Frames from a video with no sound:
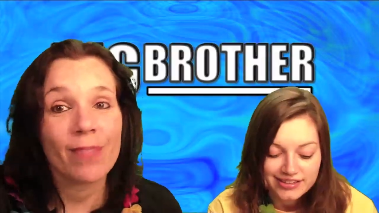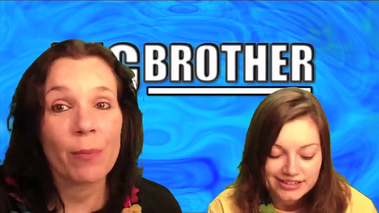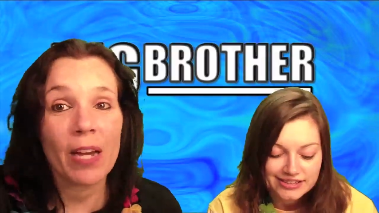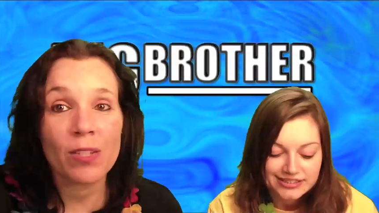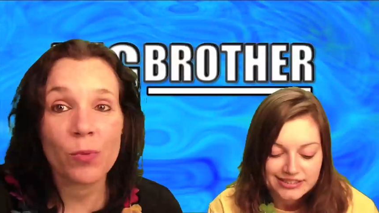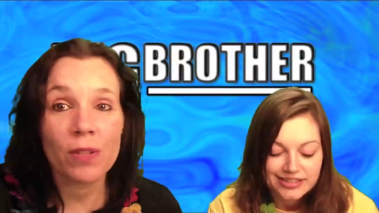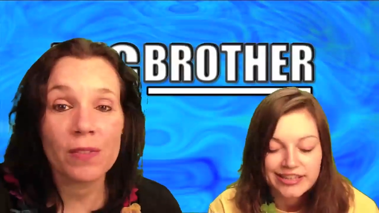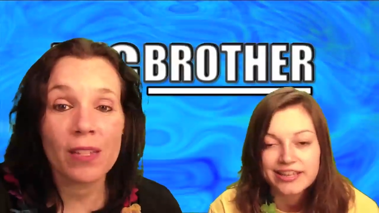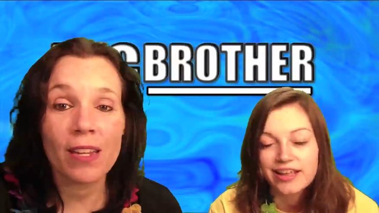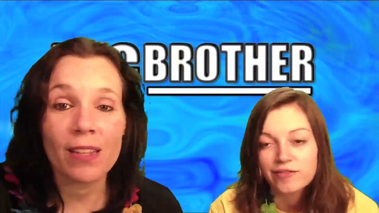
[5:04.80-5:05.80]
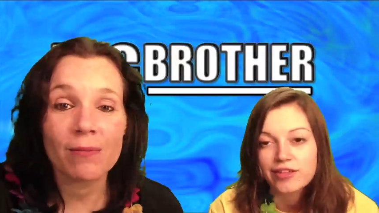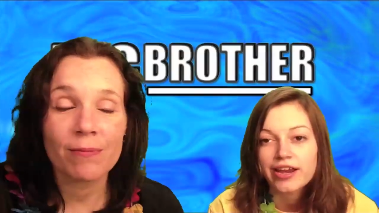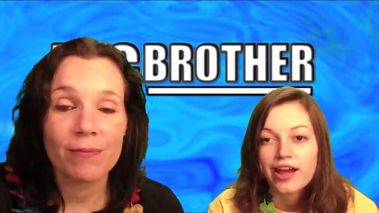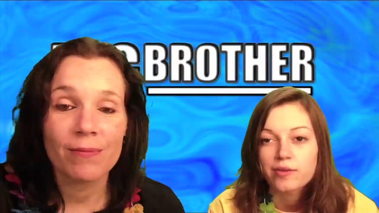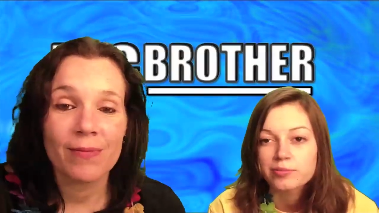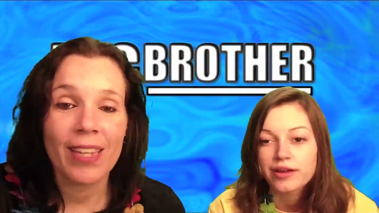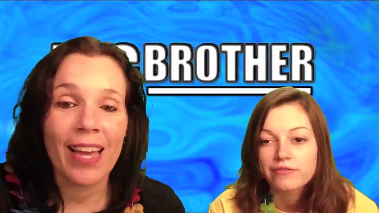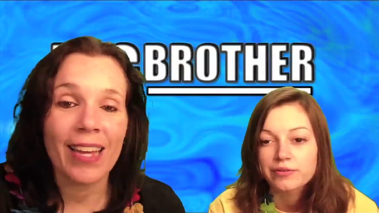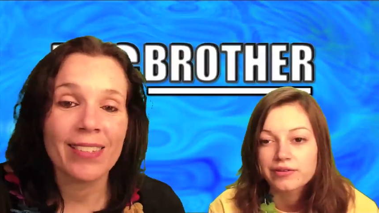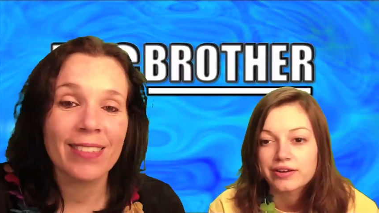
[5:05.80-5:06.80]
Speaker 1: You might as well have
Speaker 2: said it. He left that out,
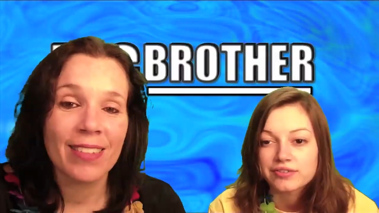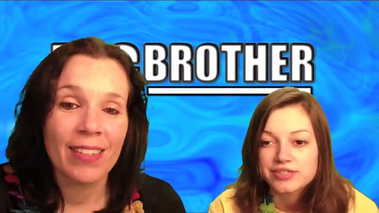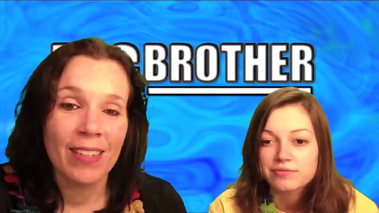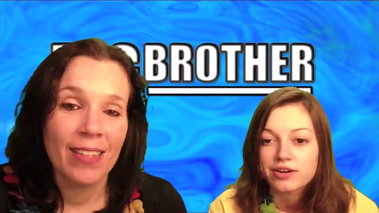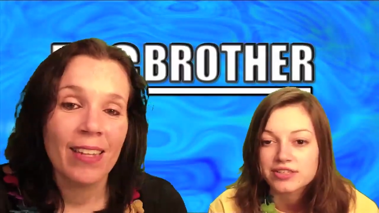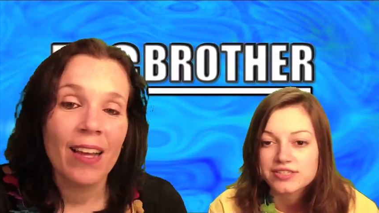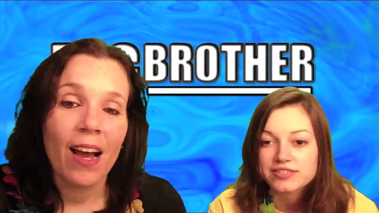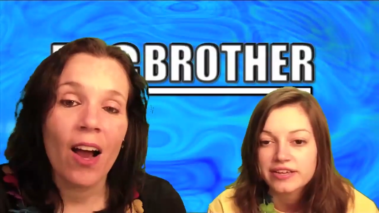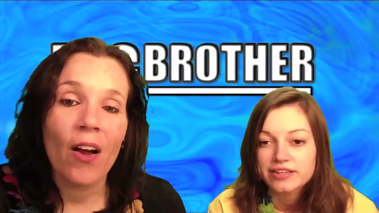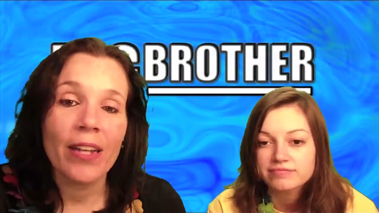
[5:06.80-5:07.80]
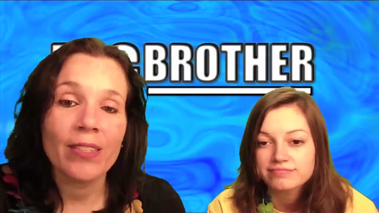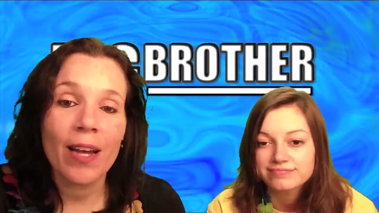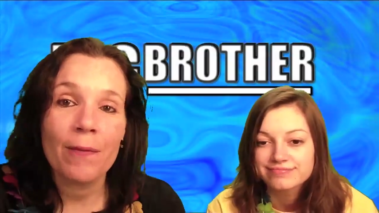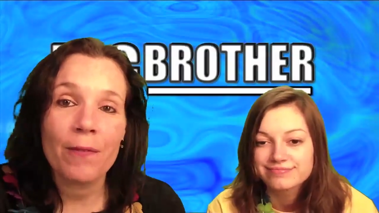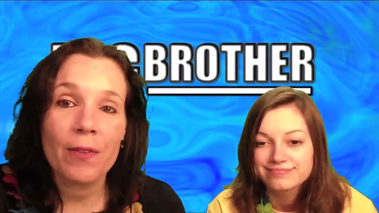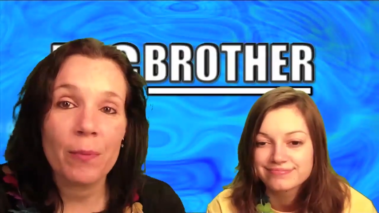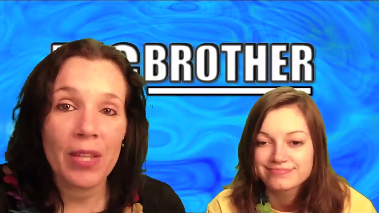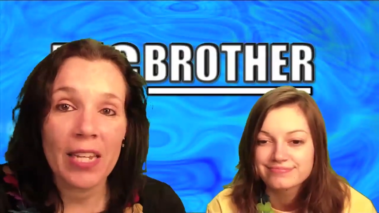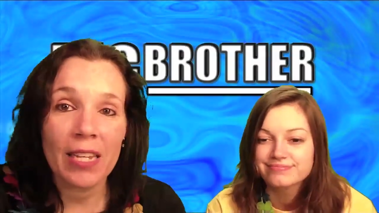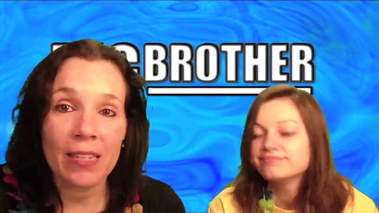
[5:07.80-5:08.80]
but everyone knows he wanted to say it. All right, time for the
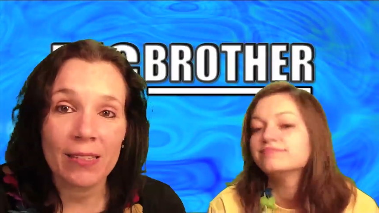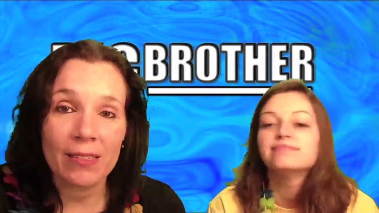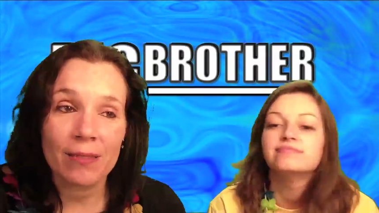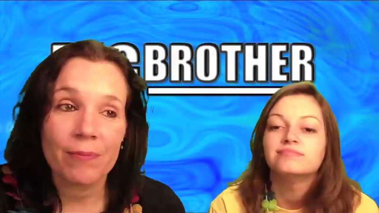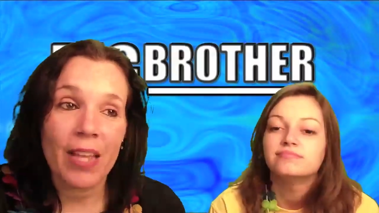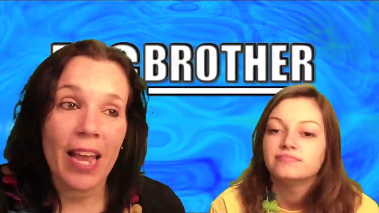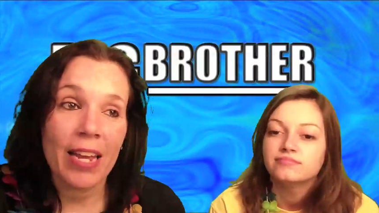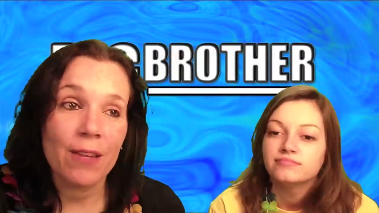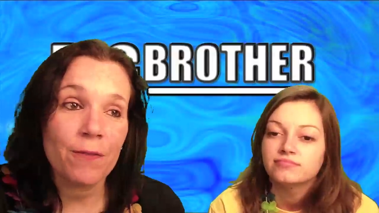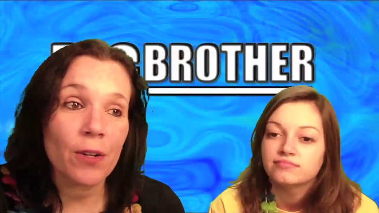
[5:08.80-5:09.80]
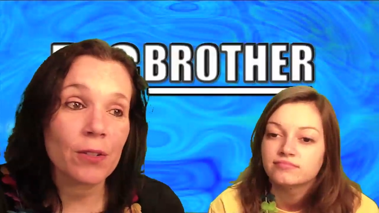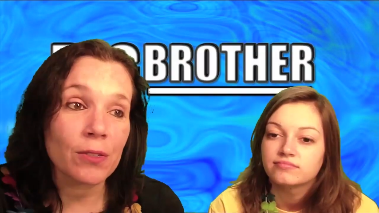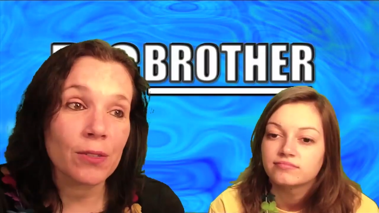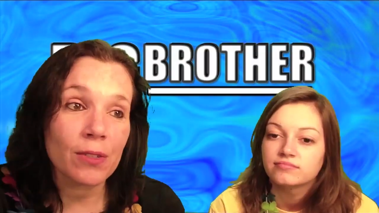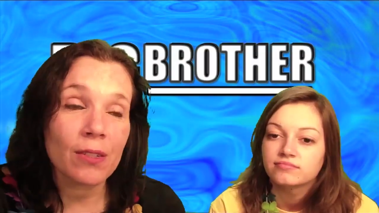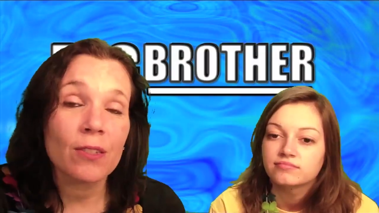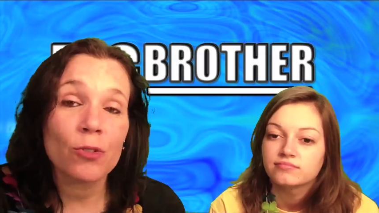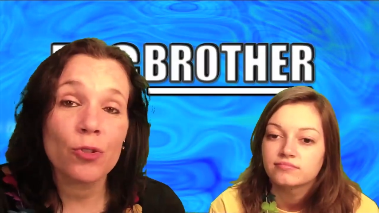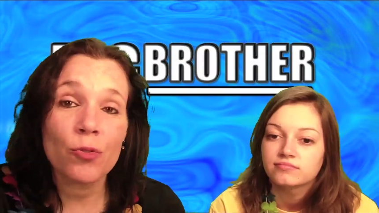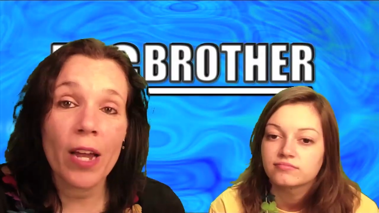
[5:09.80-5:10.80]
pleadings.
Speaker 1: Annie first.
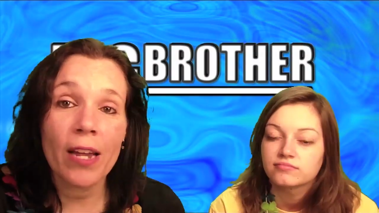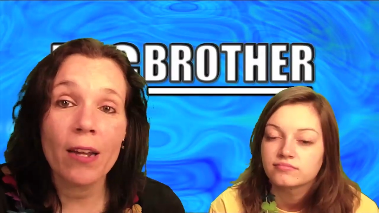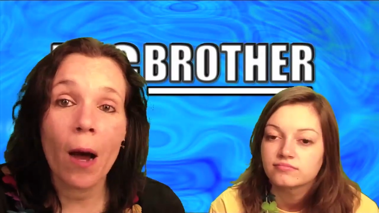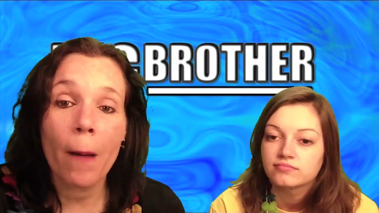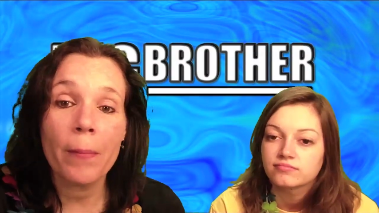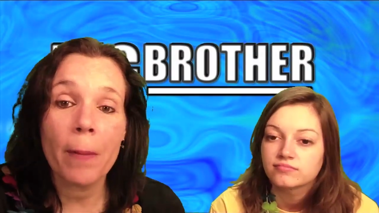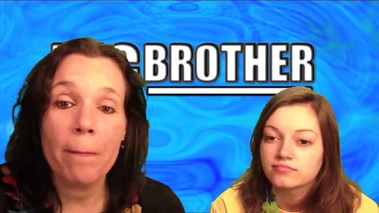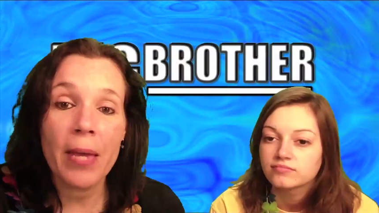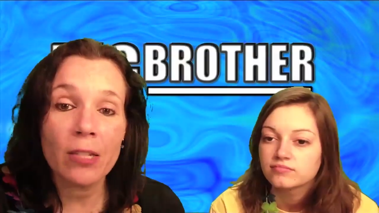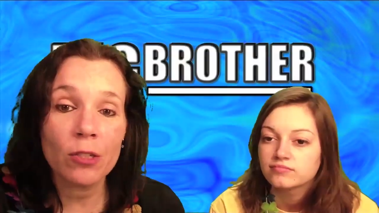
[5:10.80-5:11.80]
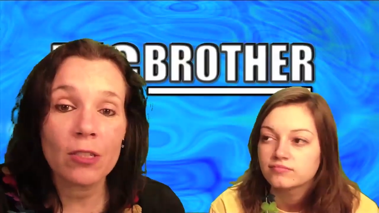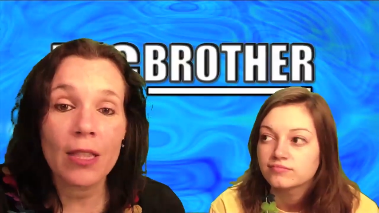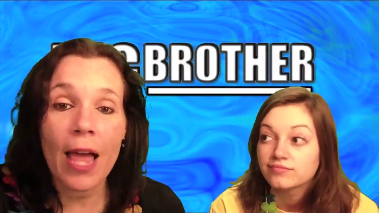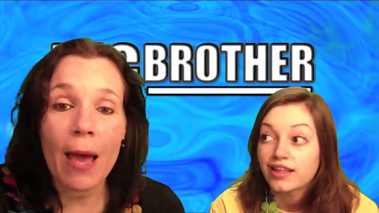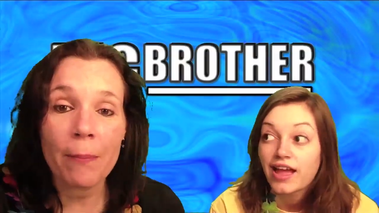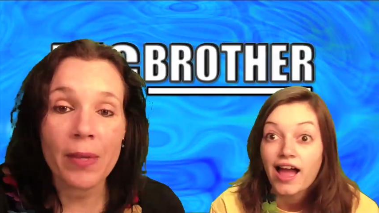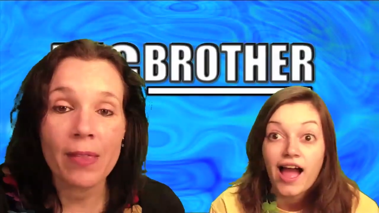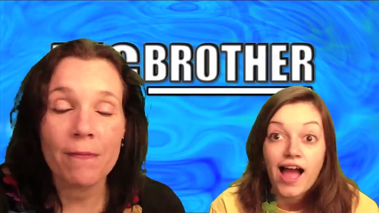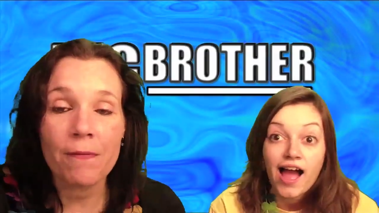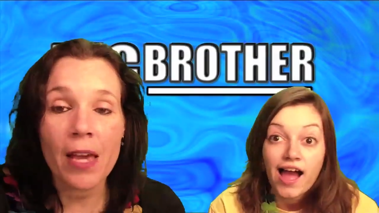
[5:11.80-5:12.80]
Straight up bitch slap
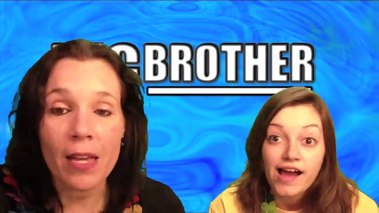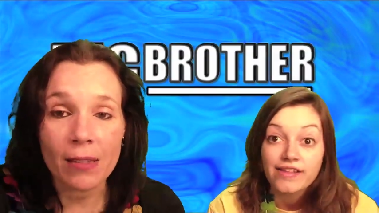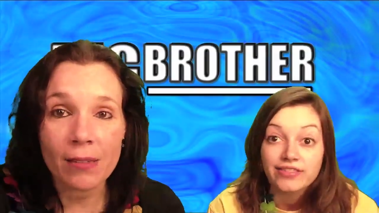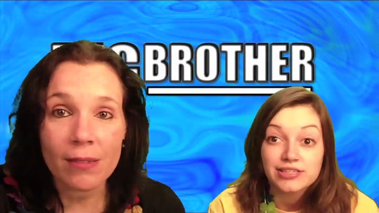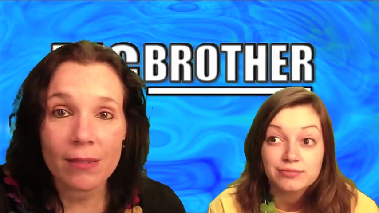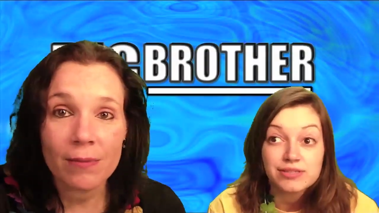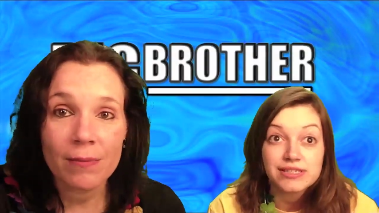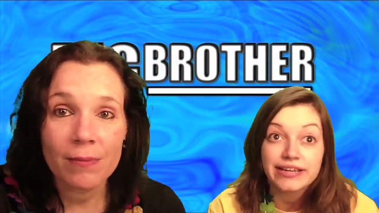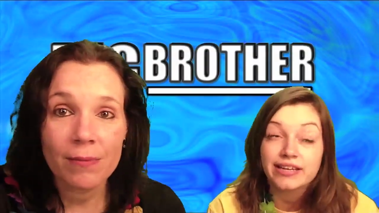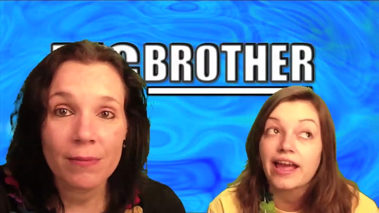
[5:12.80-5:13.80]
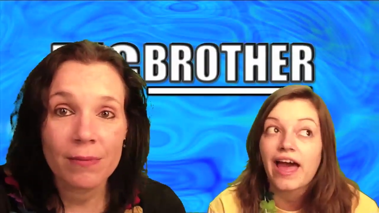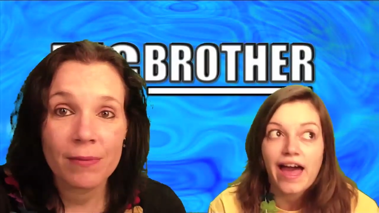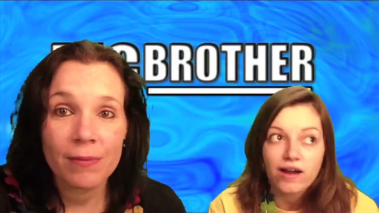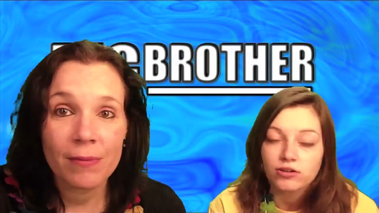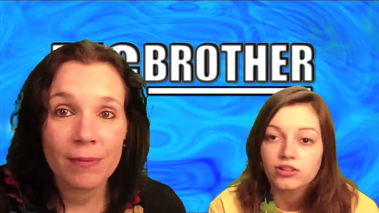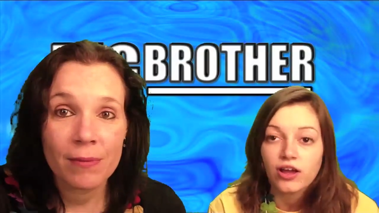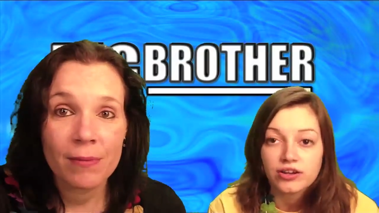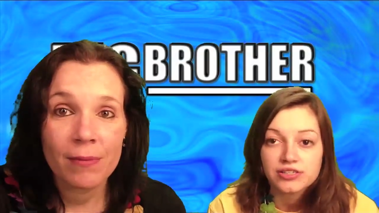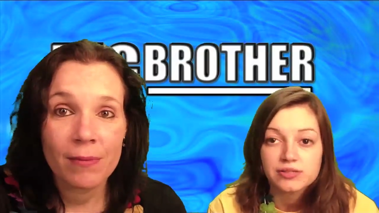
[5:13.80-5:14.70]
in the face.
Speaker 2: This was like an hour-long